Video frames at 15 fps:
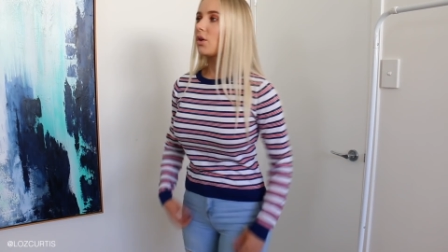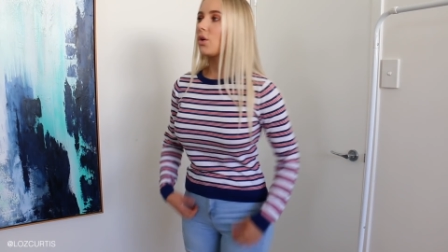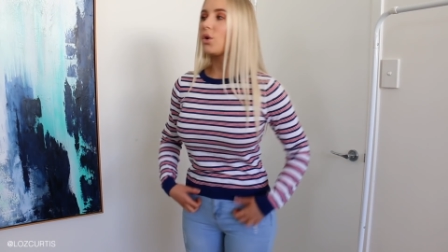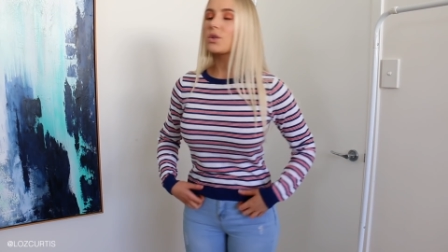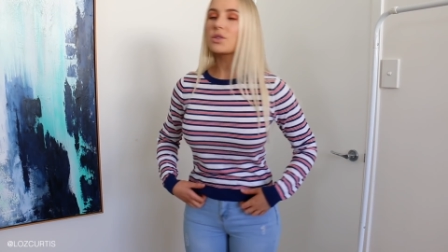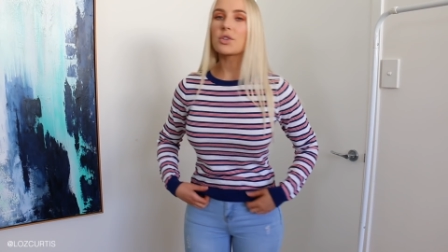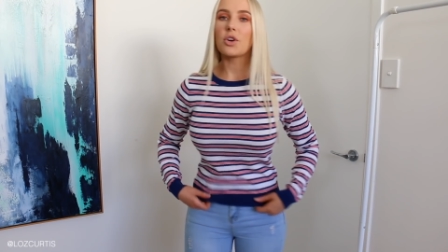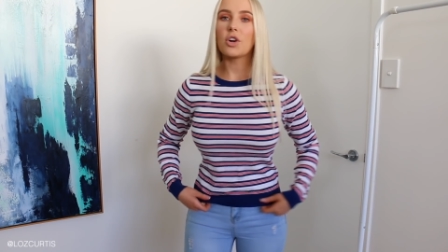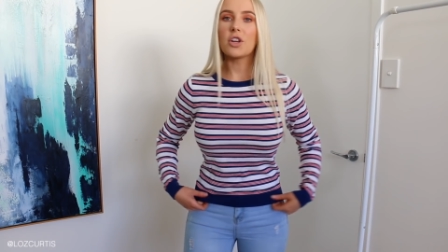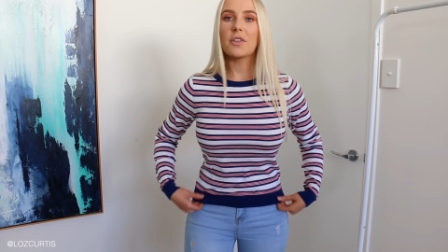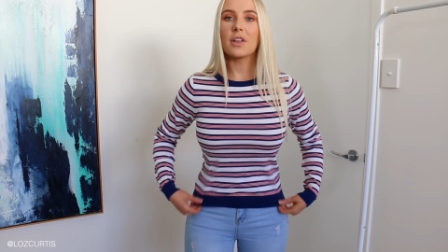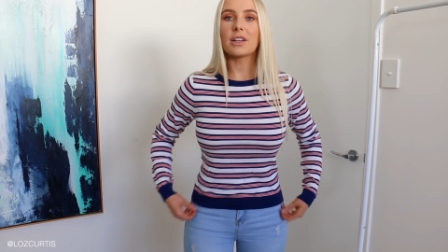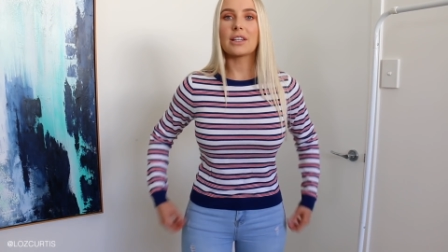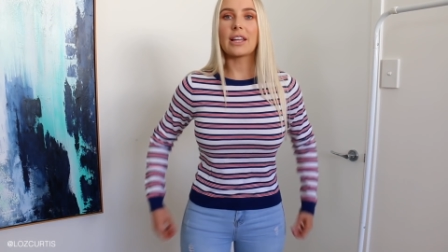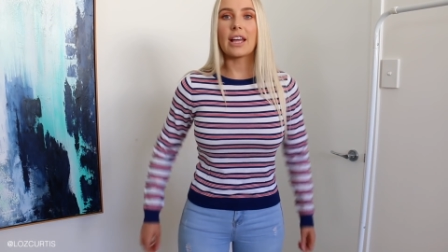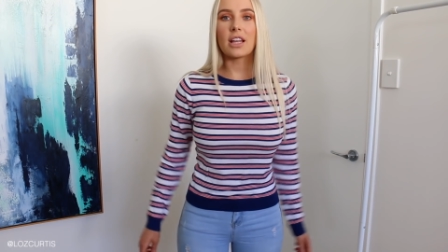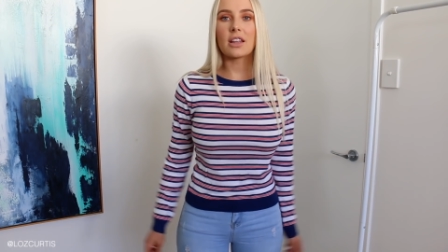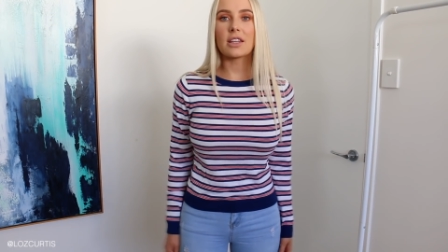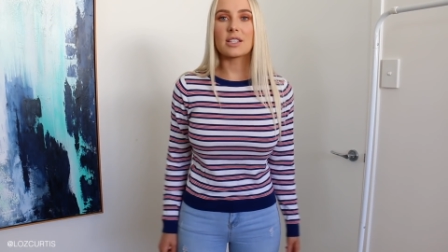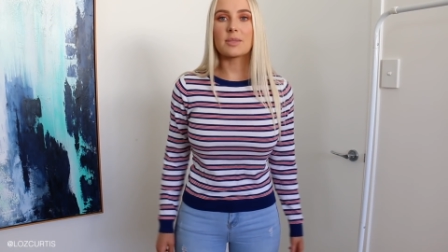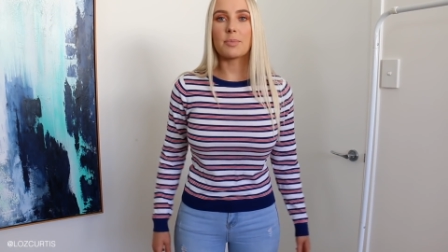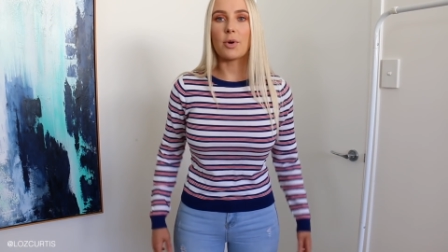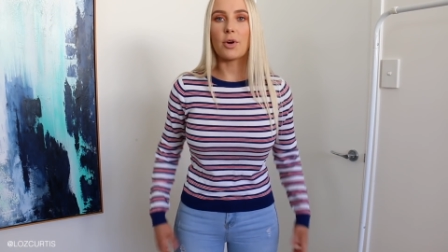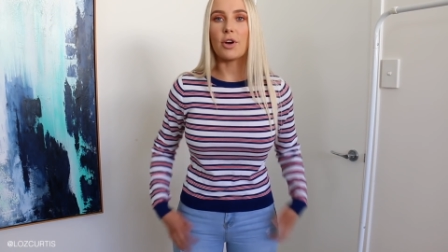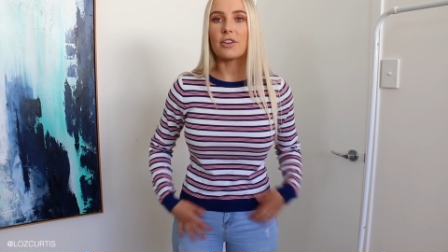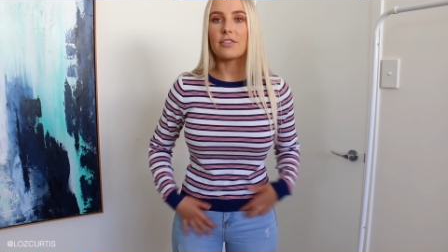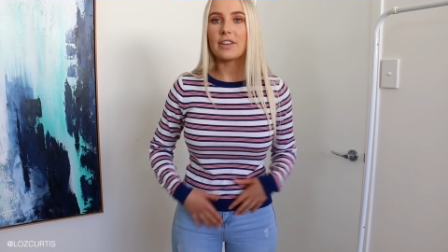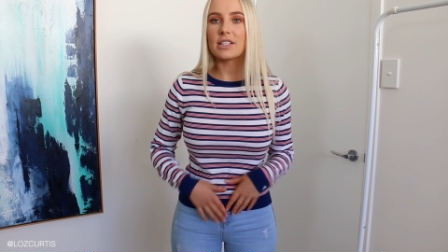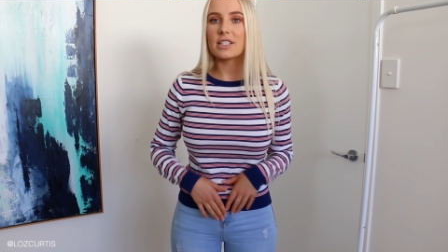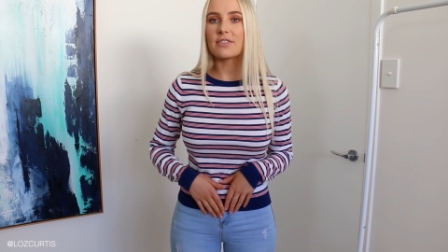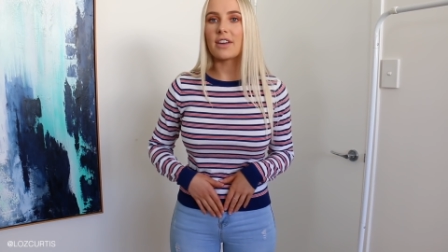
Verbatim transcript: Also, the length is perfect.